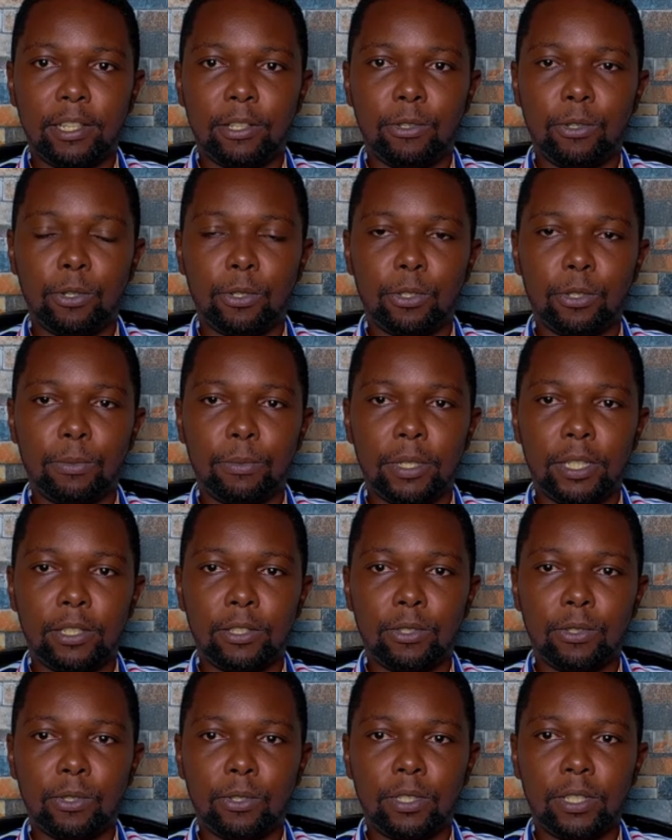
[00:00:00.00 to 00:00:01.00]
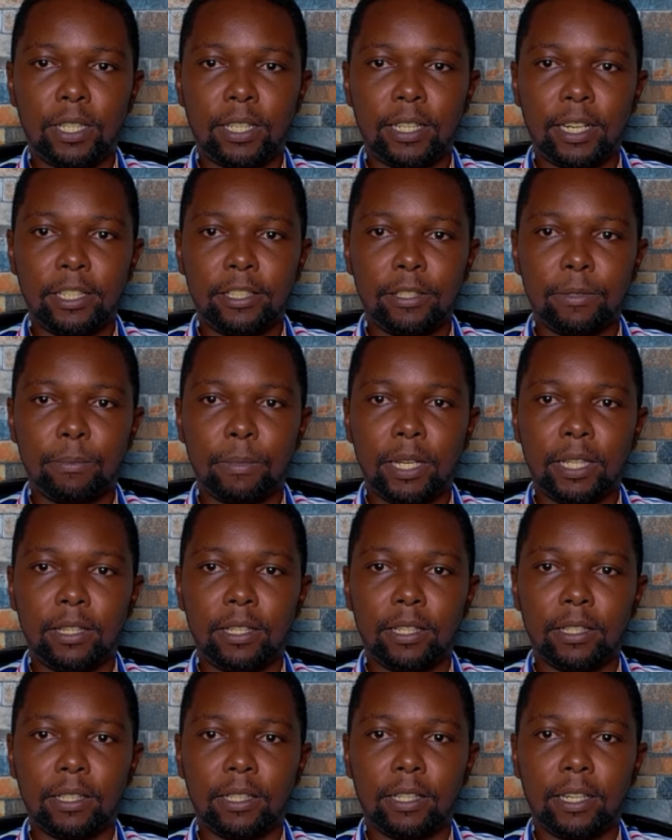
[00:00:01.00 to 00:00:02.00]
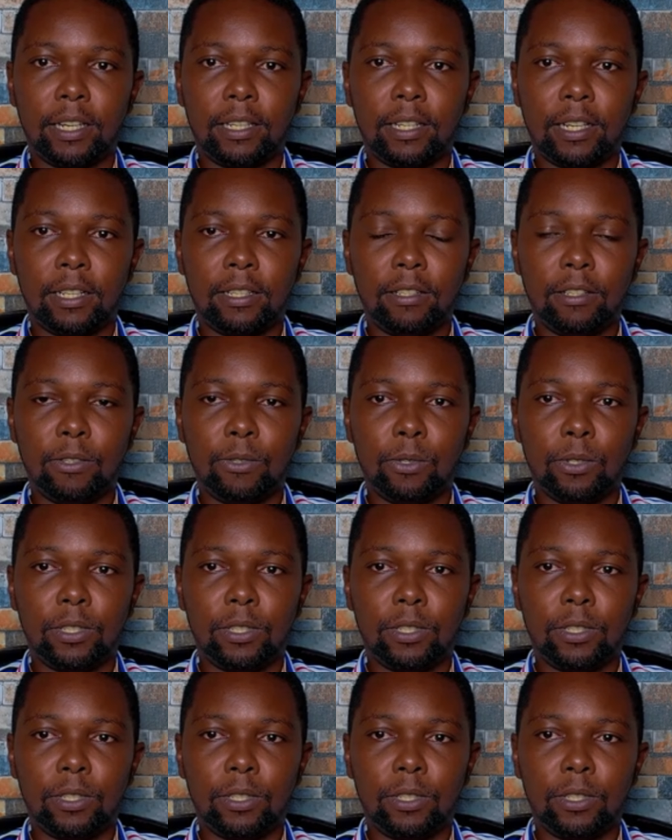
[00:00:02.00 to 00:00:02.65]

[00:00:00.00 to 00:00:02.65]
the document notarized by the Kenyan